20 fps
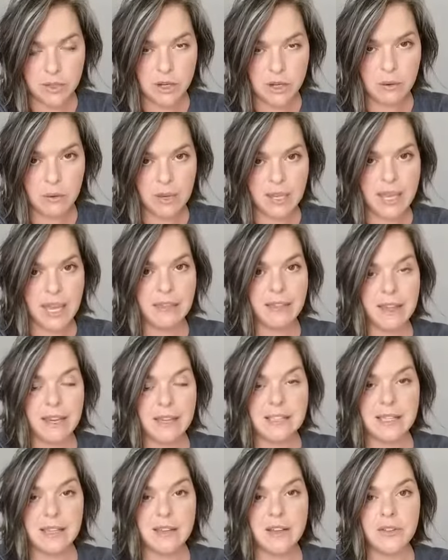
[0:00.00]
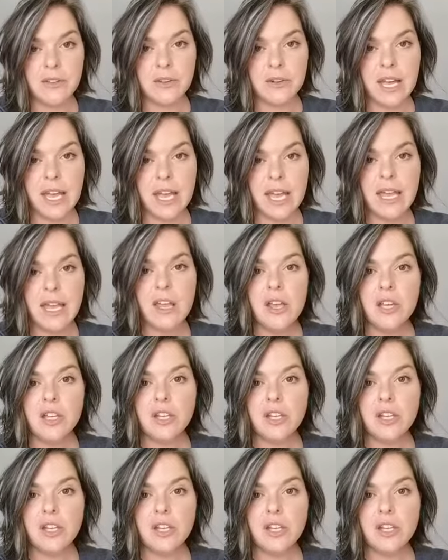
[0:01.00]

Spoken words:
Again, like I said the other day,